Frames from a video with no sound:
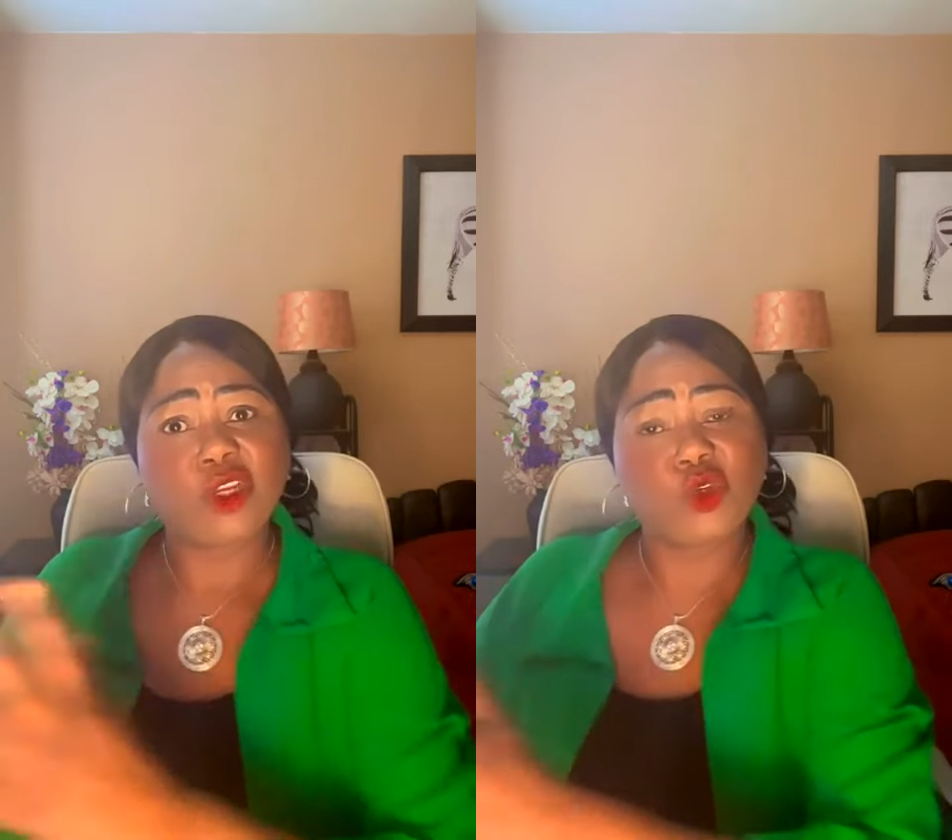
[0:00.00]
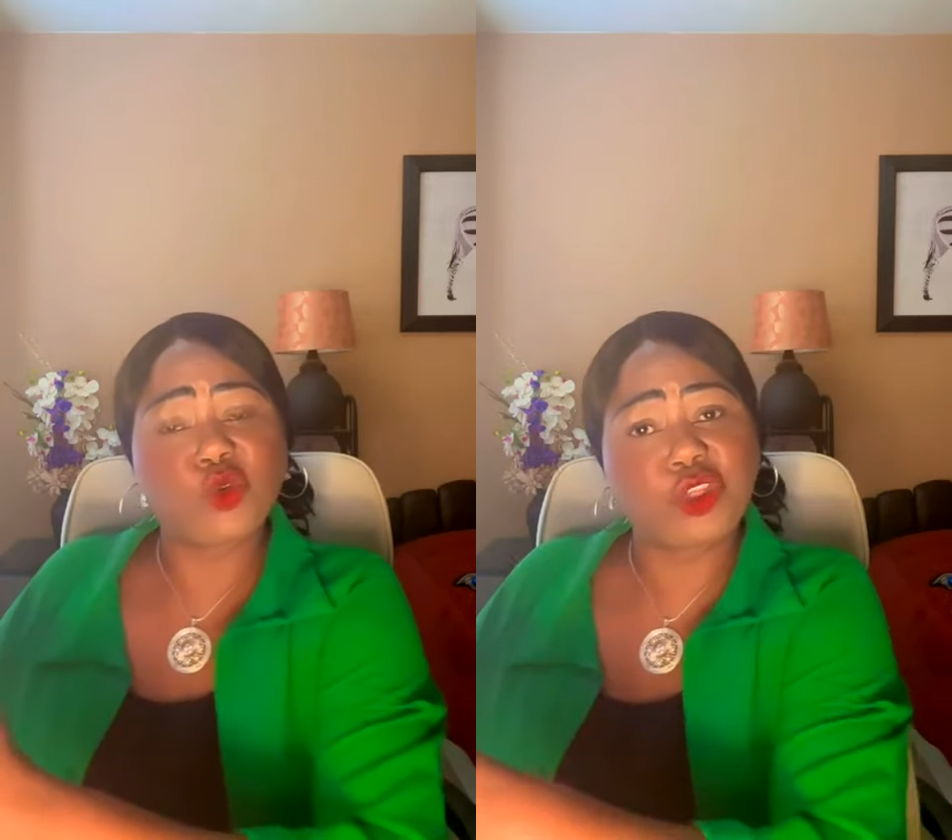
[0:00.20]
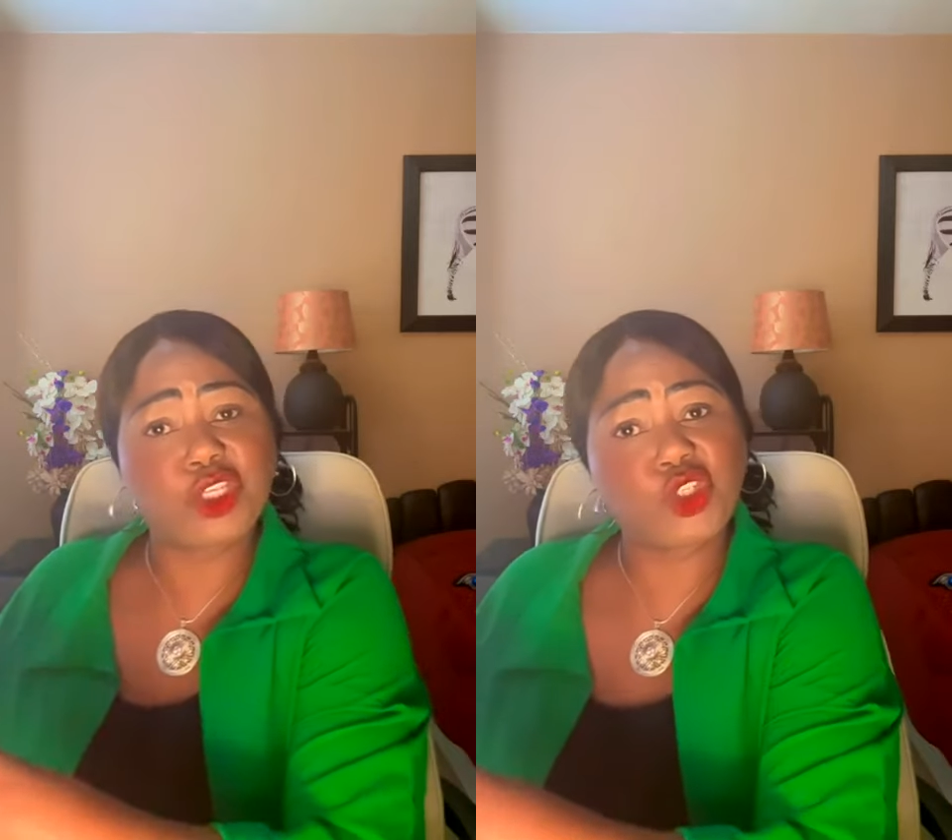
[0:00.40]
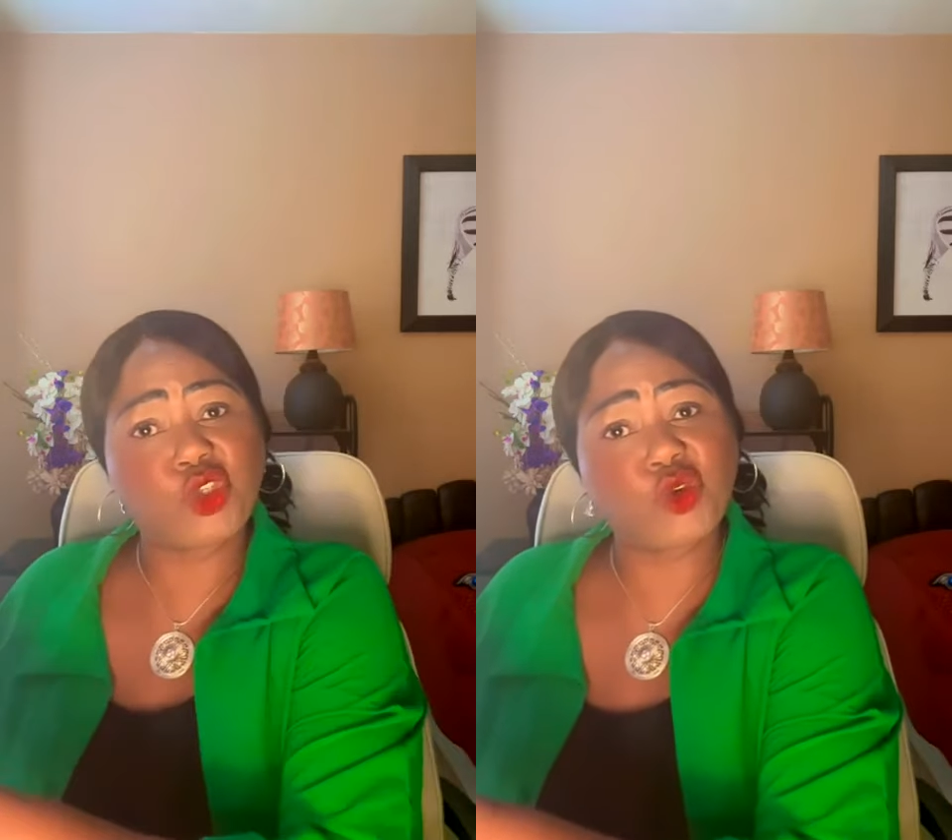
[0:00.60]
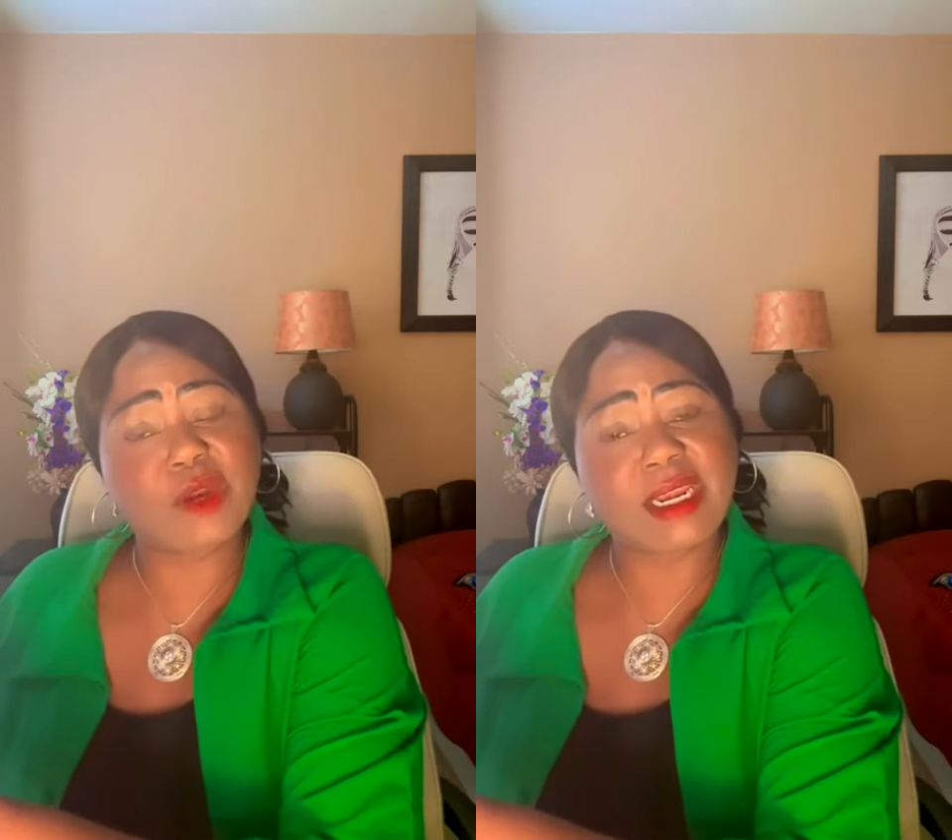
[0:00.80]
to these
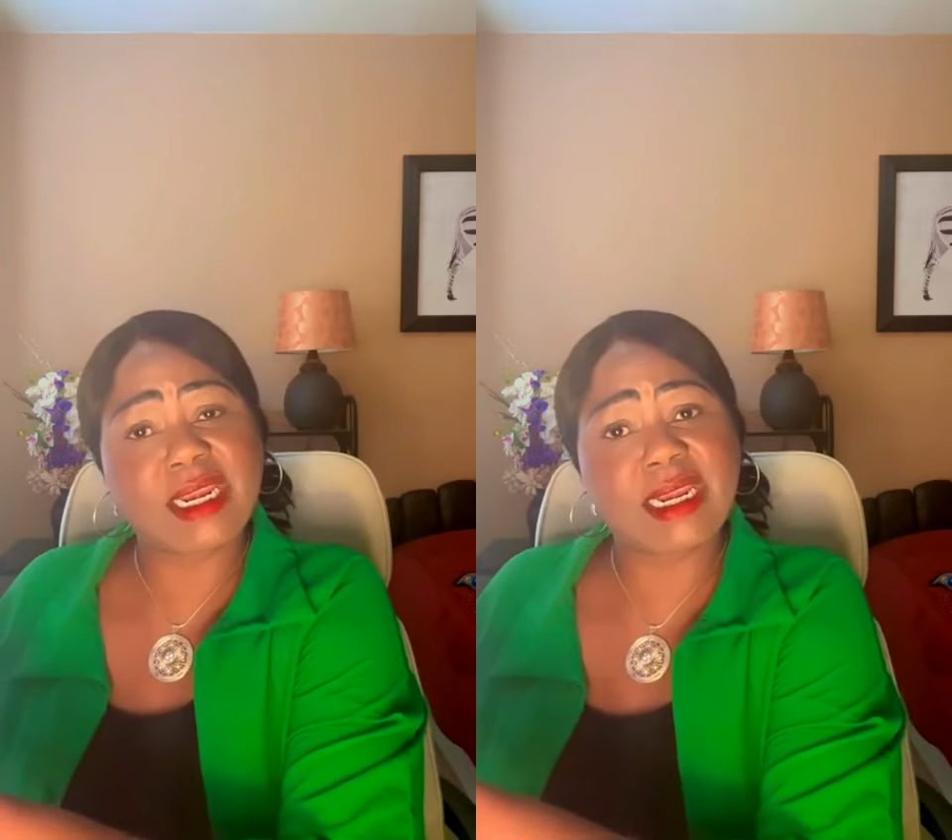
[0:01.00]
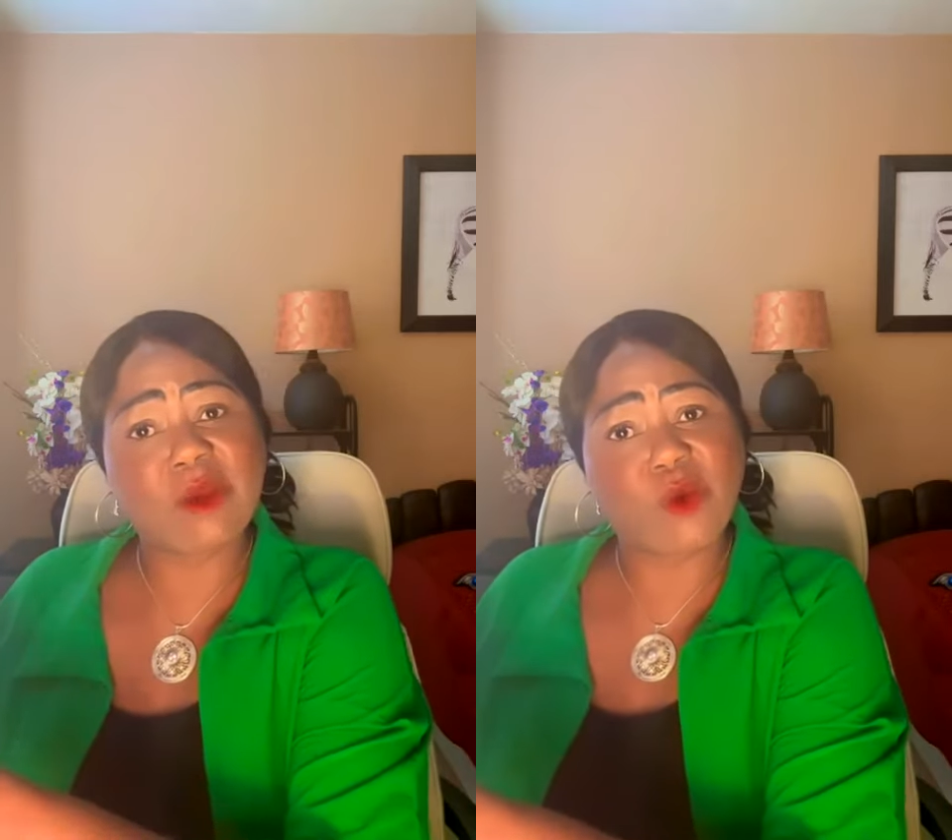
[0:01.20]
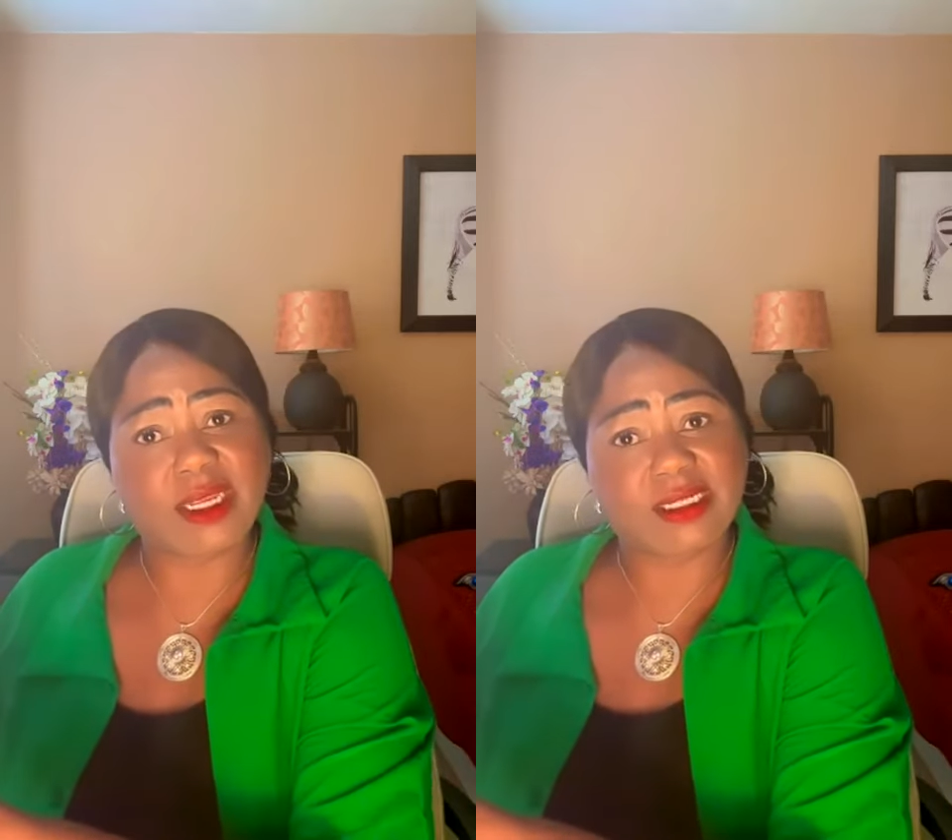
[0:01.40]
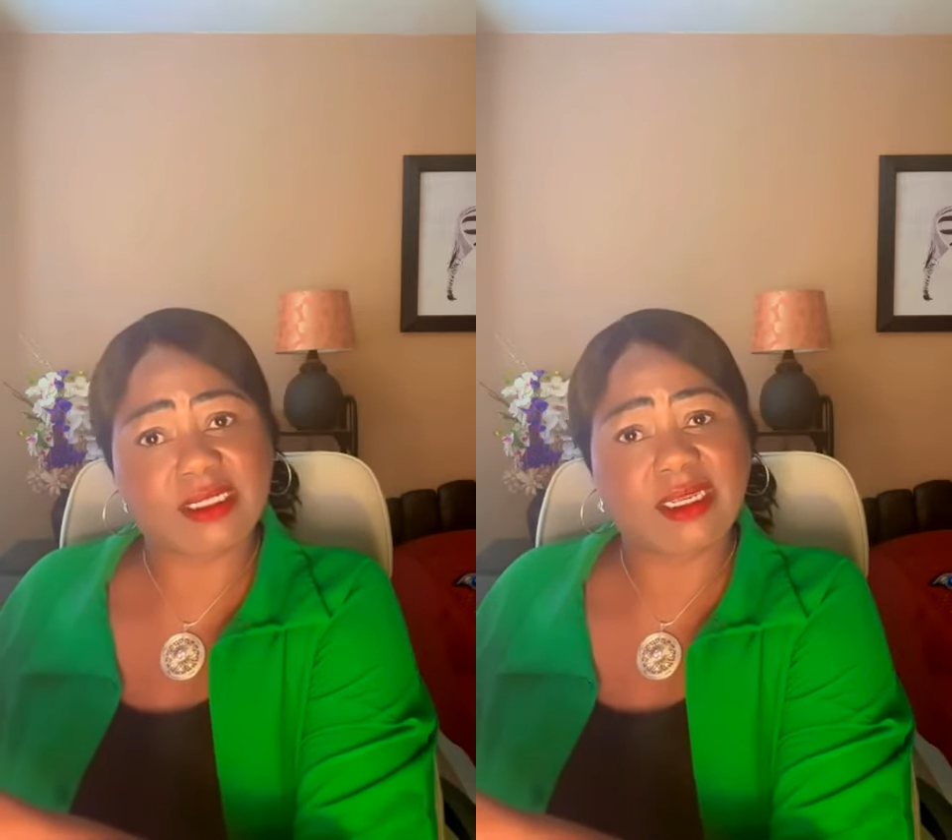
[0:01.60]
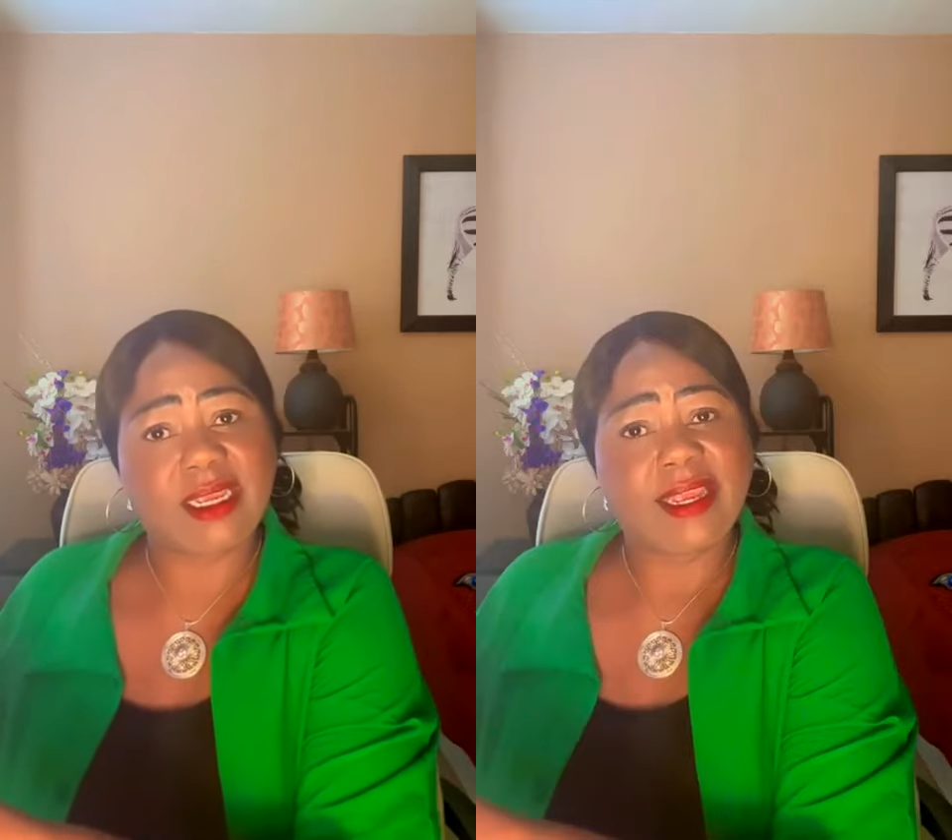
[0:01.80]
children in the West,